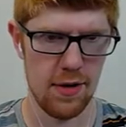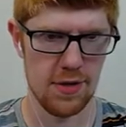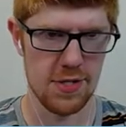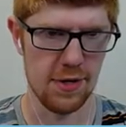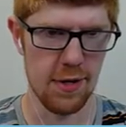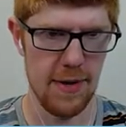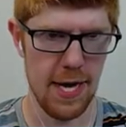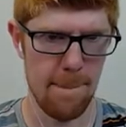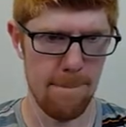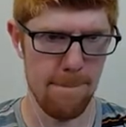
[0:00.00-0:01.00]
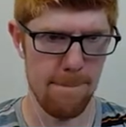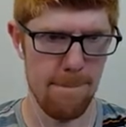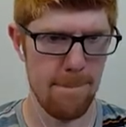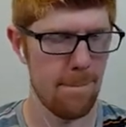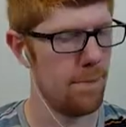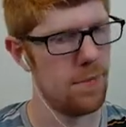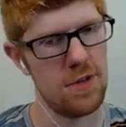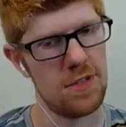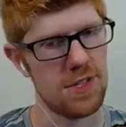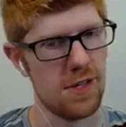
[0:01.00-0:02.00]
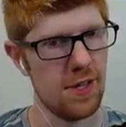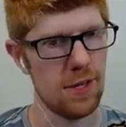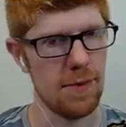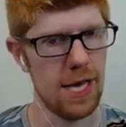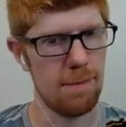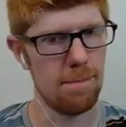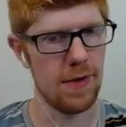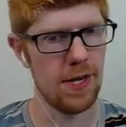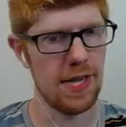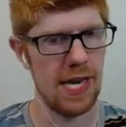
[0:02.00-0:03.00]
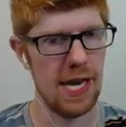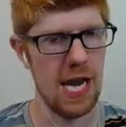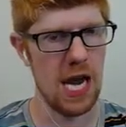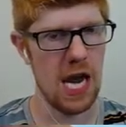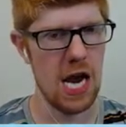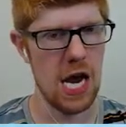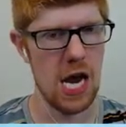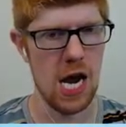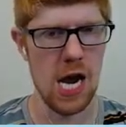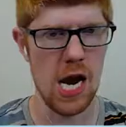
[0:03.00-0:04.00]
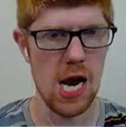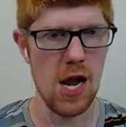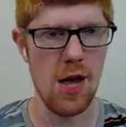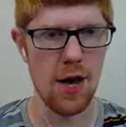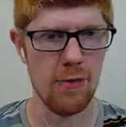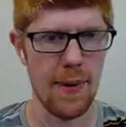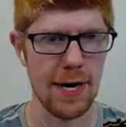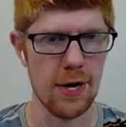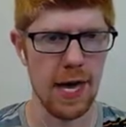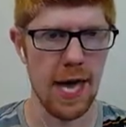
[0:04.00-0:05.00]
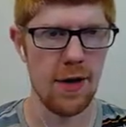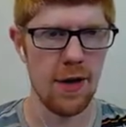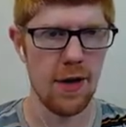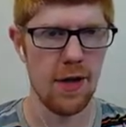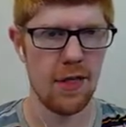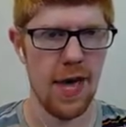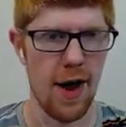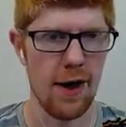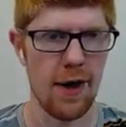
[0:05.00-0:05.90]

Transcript: Just a little bit. Just a little bit, and then eh, all the way back. Okay, there.